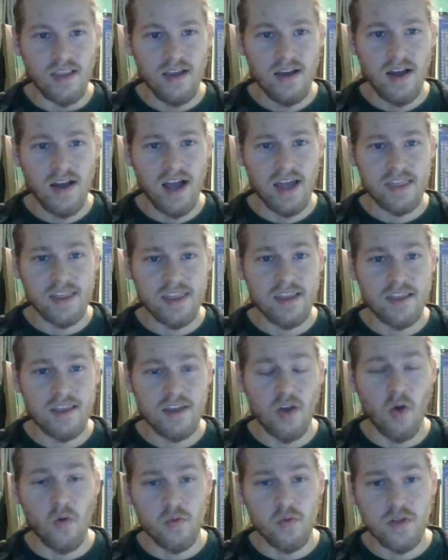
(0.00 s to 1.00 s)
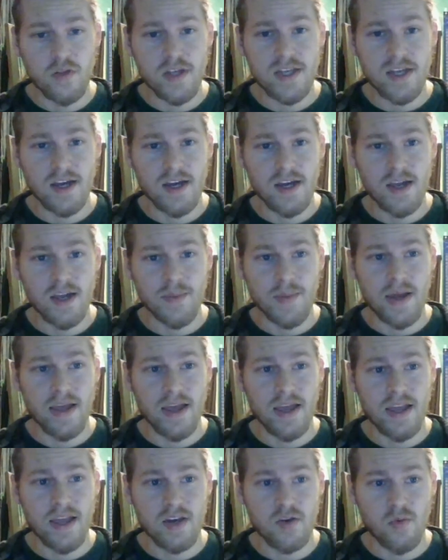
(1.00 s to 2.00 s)
I think the only time I
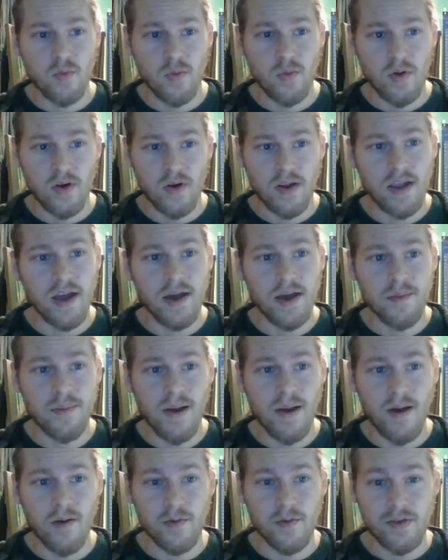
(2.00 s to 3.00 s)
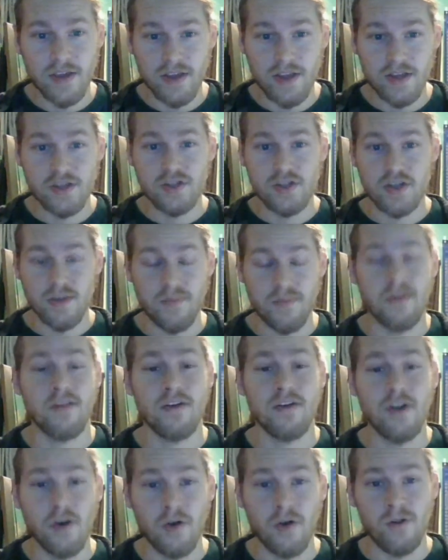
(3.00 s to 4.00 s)
had to worry about a ship's
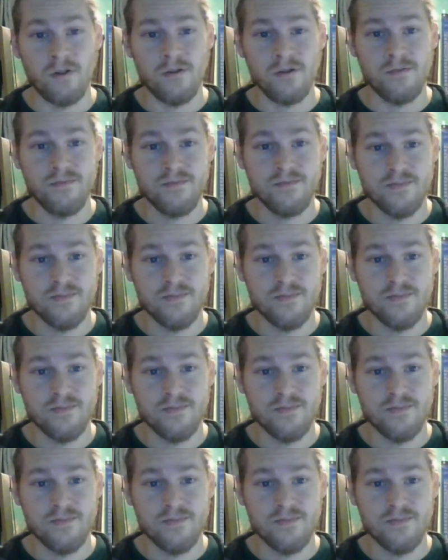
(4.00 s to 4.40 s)
hull